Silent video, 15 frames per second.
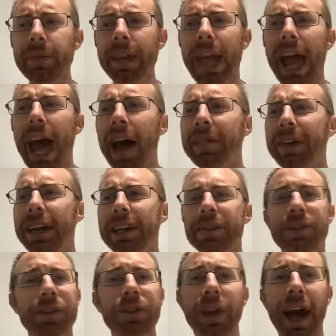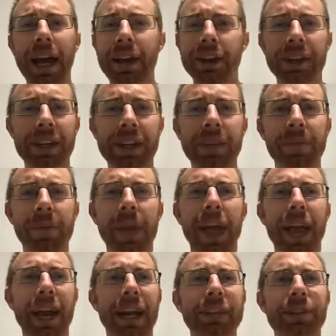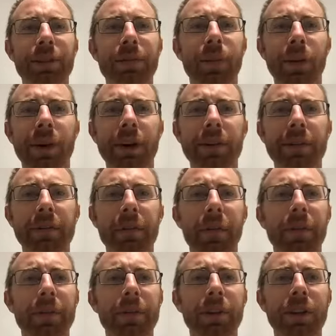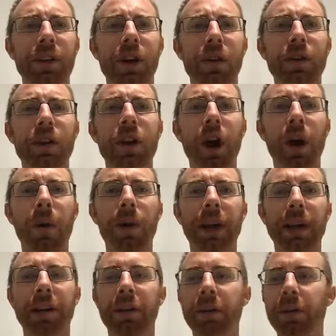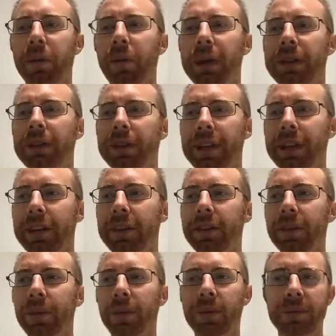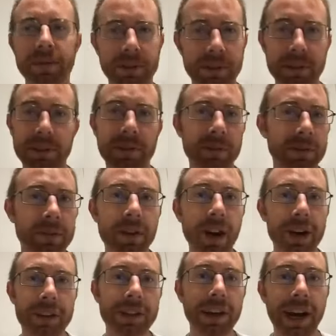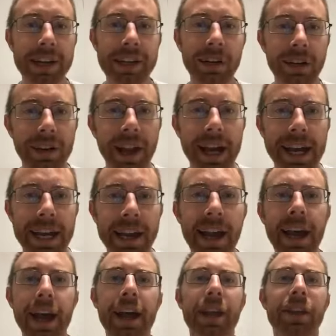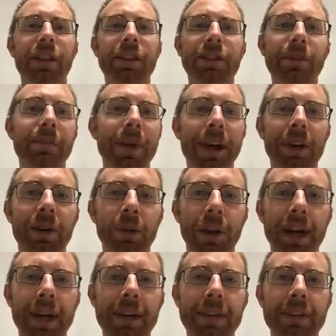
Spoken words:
having strategy, and I support, knowing what you need to do to talk to your ideal client. There's a better way.